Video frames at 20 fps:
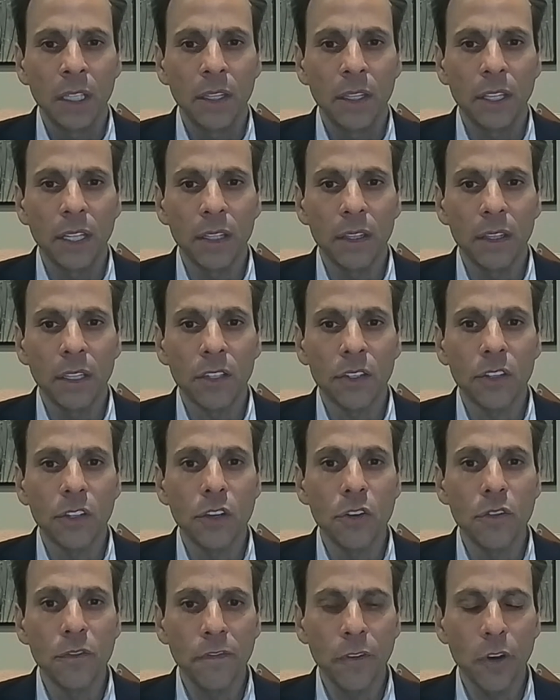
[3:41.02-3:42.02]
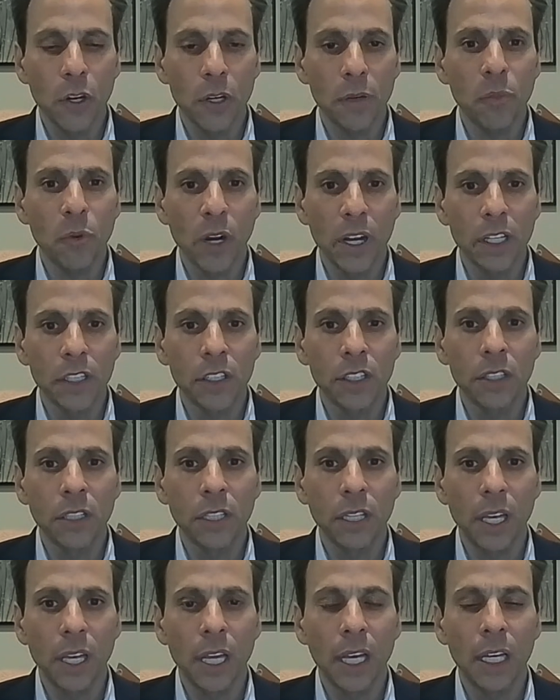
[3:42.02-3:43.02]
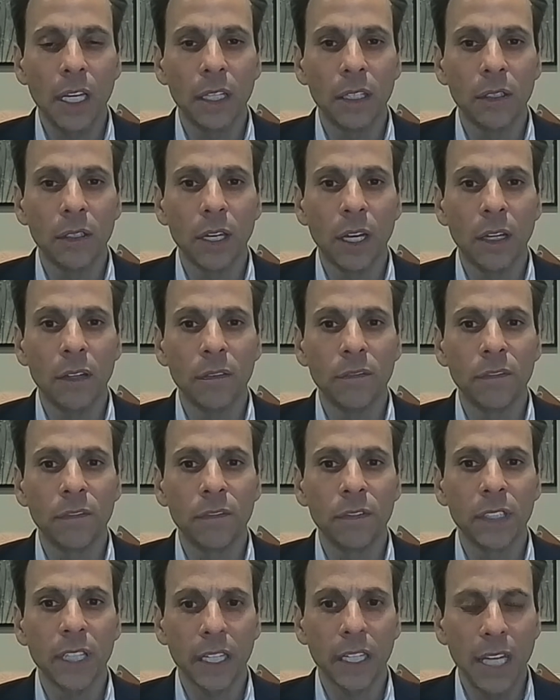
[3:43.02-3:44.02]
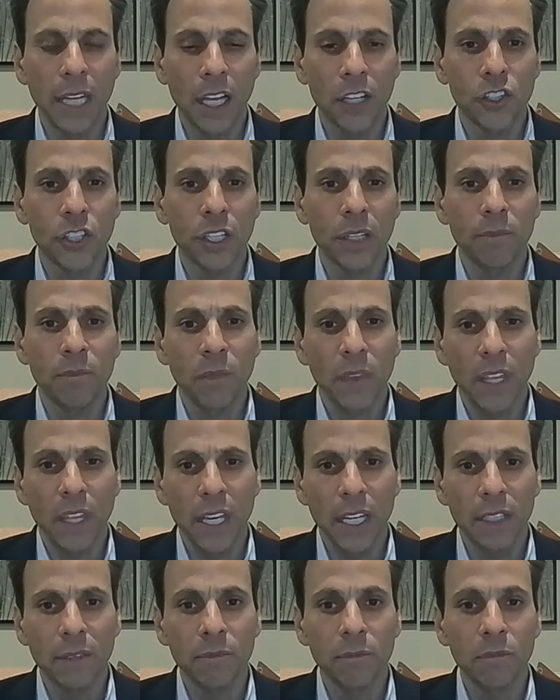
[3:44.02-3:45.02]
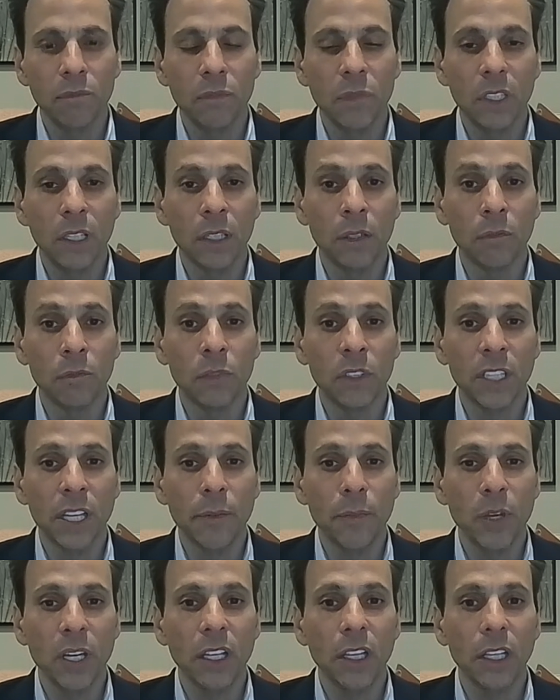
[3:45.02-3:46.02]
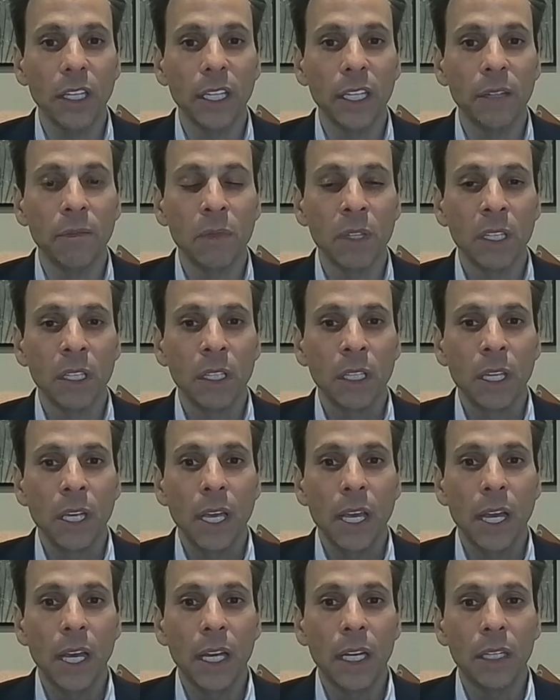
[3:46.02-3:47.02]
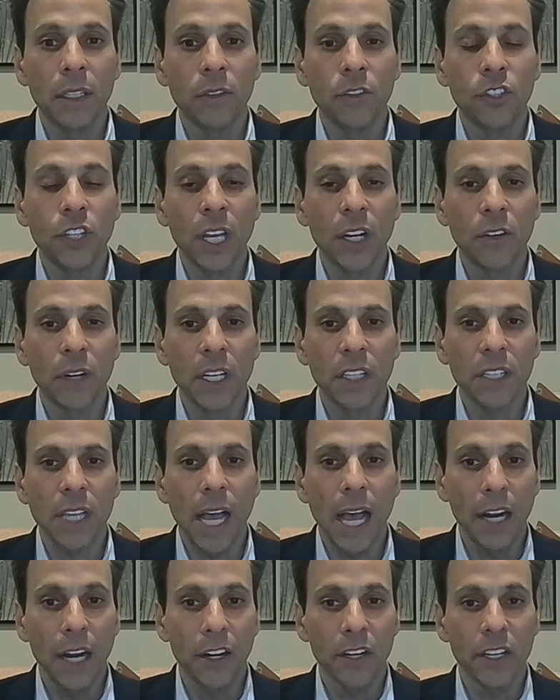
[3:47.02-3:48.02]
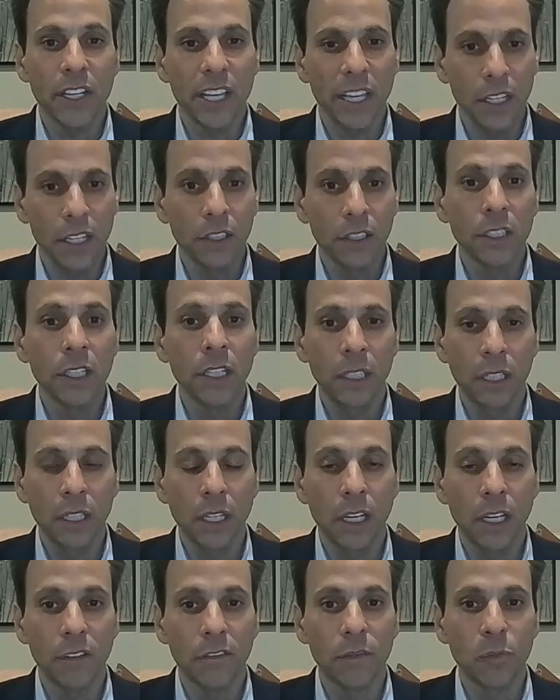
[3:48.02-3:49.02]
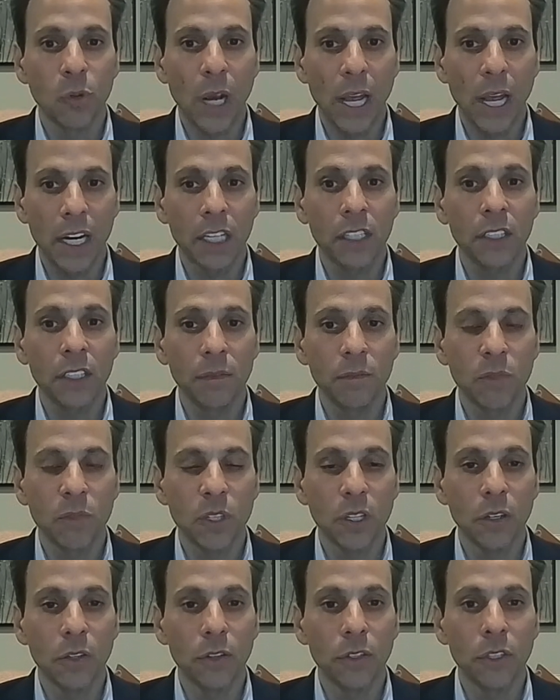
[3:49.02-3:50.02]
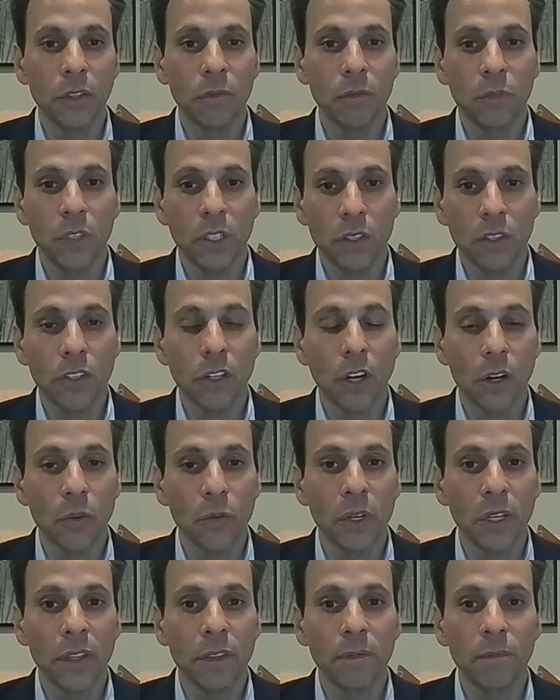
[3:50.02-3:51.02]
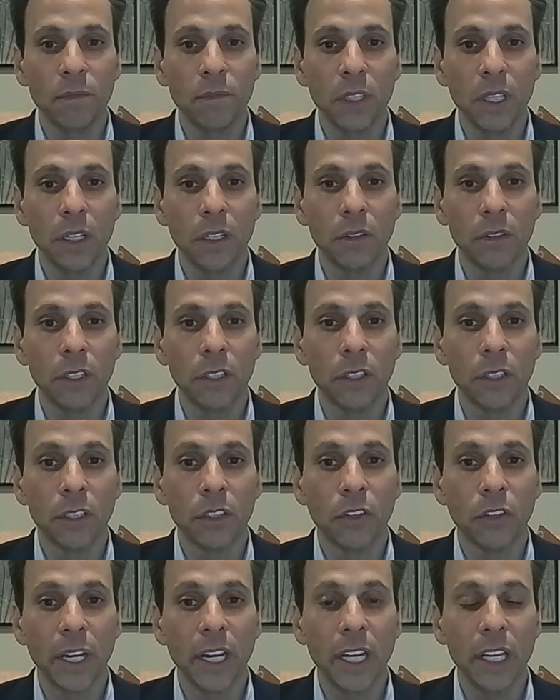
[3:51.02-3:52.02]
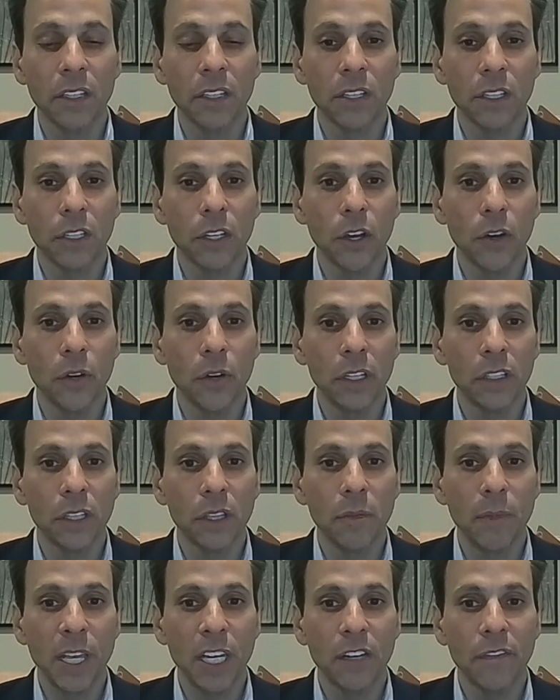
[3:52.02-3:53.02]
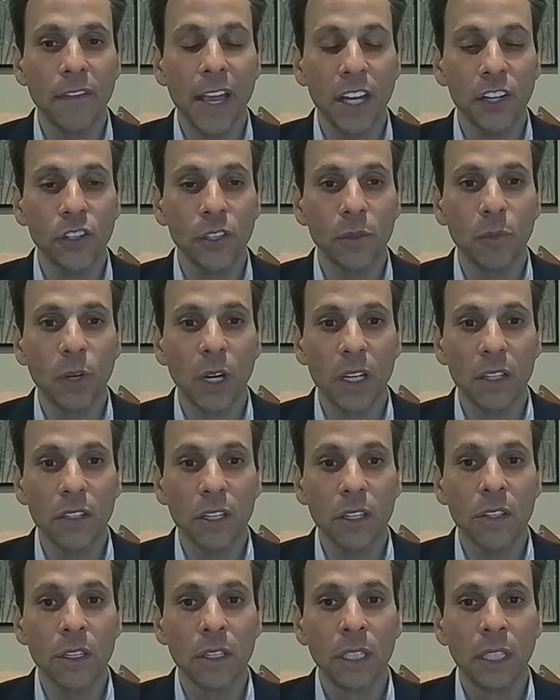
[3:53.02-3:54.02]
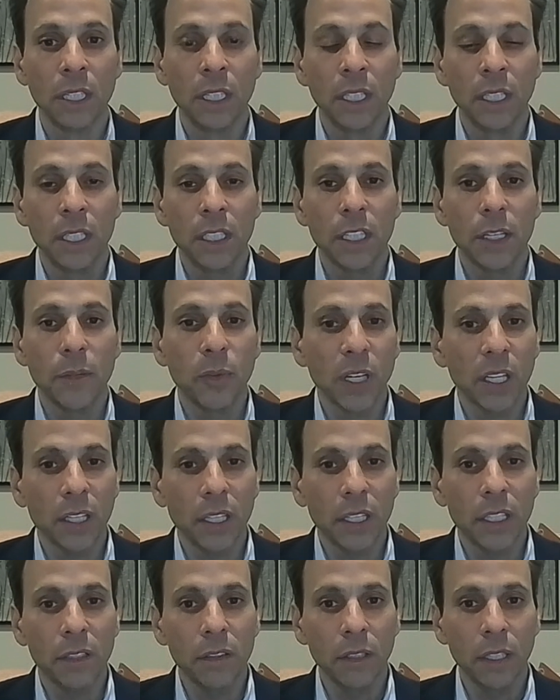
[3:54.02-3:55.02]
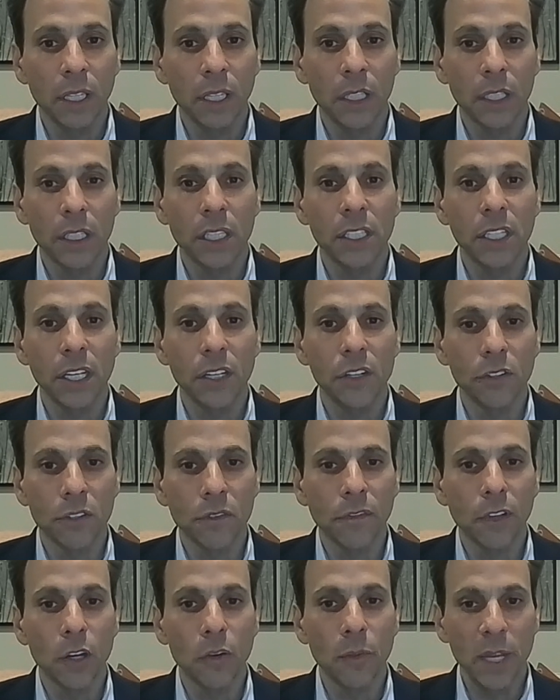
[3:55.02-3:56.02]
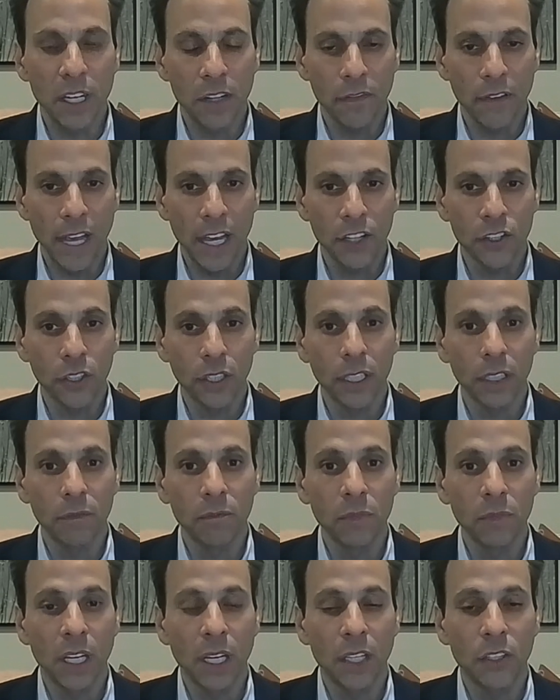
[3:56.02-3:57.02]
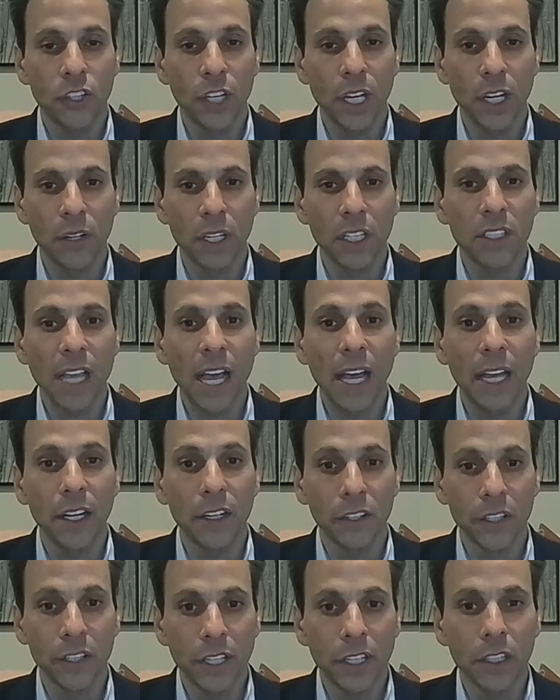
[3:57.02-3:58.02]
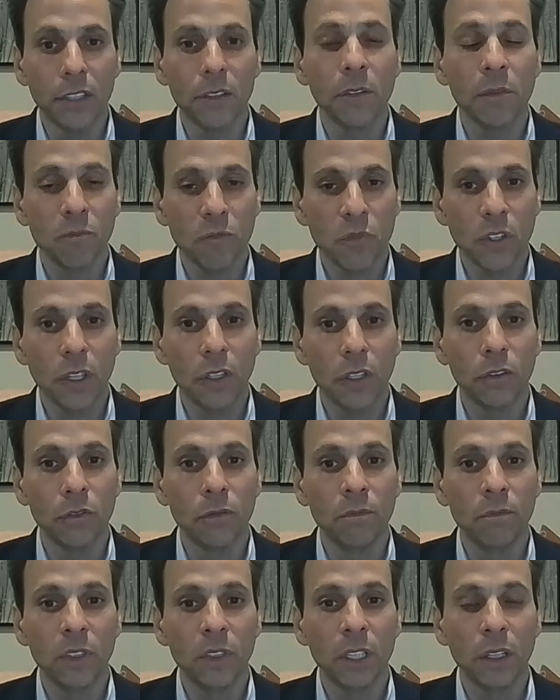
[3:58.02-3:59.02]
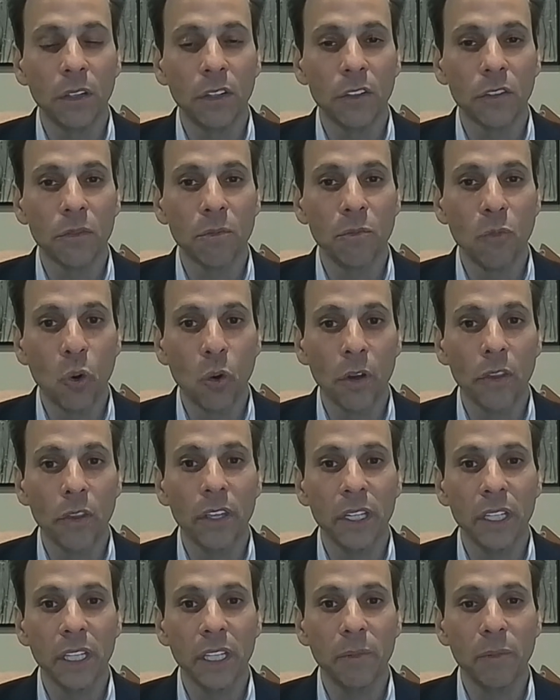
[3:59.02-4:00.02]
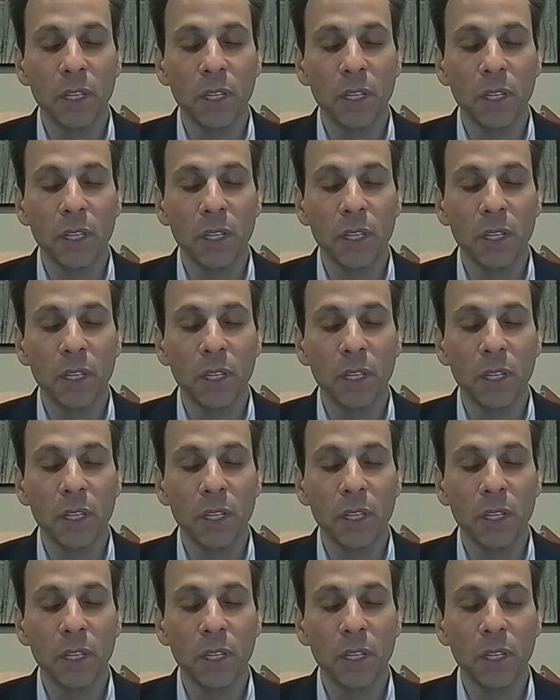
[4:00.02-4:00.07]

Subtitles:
this new footprint of technology that typically generates a higher yield of product. So you start with your ingredients that go into the manufacturing process. Typically, continuous flow manufacturing generates a higher yield. So there's more that can